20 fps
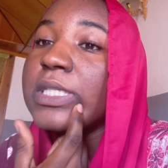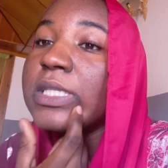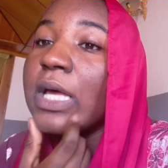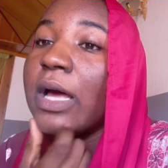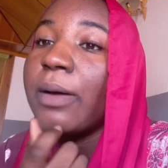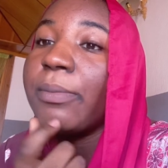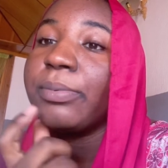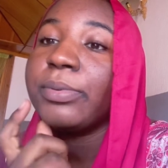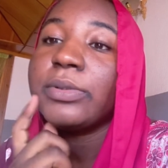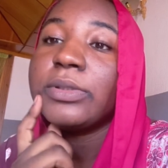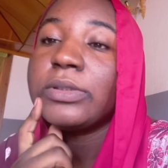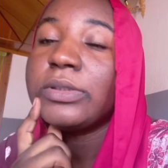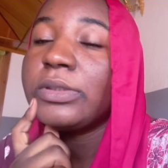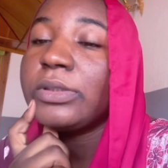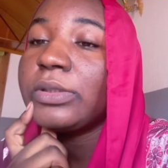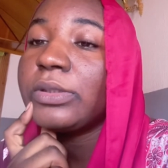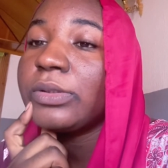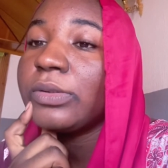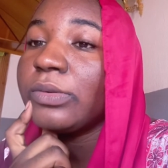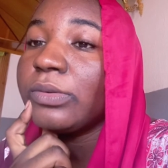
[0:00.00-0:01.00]
happened
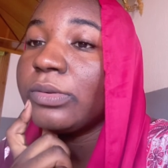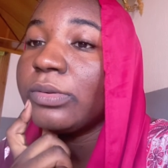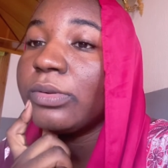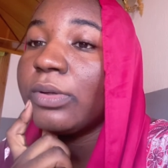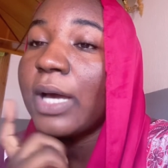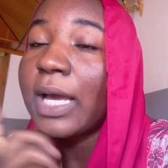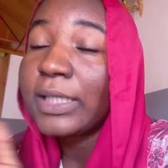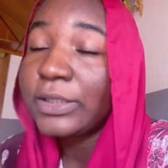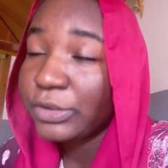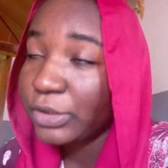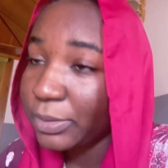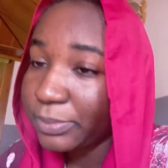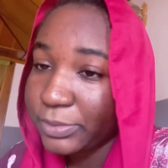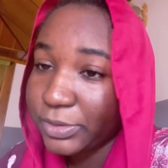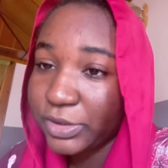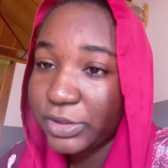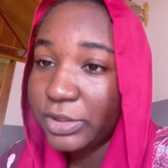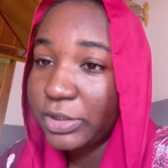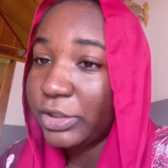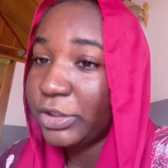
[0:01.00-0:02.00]
so i stopped
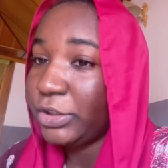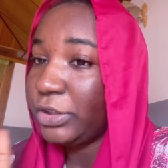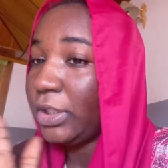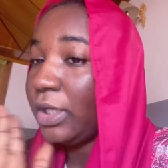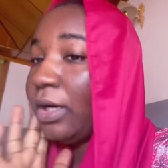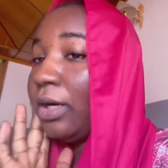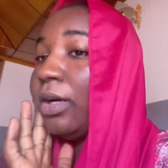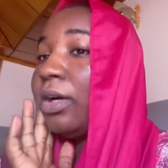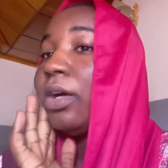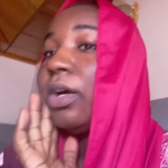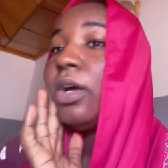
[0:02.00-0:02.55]
using it Sure,